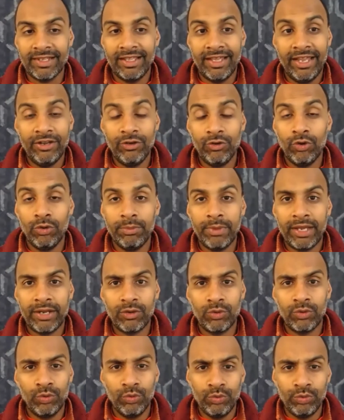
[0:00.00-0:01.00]
And no matter
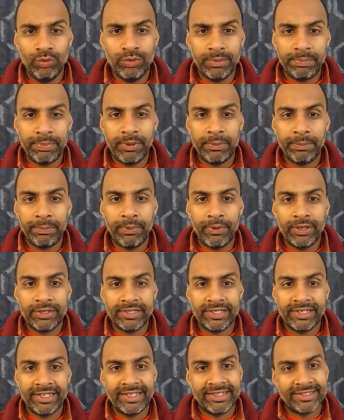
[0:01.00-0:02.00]
who the
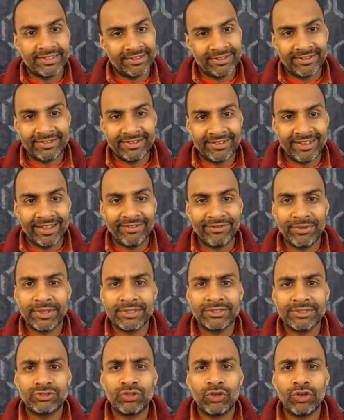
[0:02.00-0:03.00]
person is,
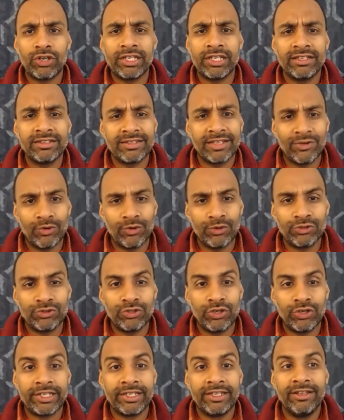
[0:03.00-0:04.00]
everyone's journey is their own
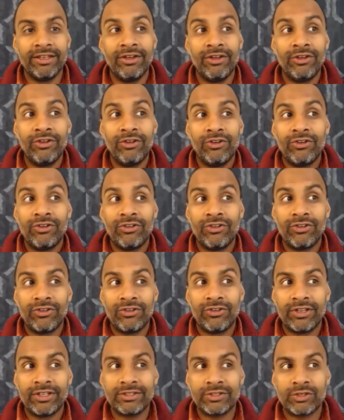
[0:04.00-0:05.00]
journey.
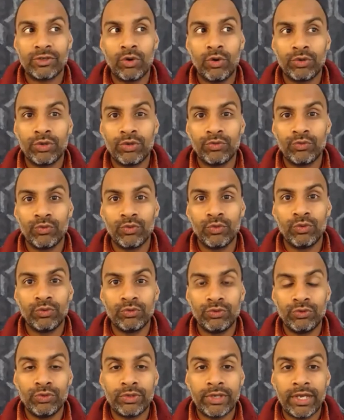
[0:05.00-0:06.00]
There's a golden rule.
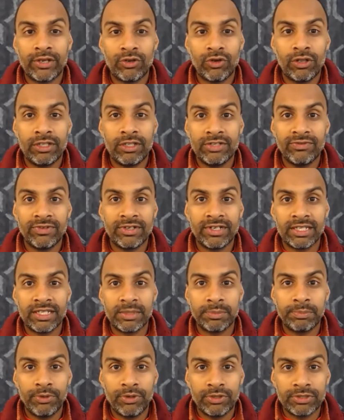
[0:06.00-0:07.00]
You cannot live another
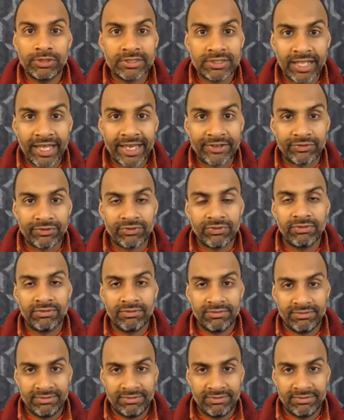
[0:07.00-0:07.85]
person's life.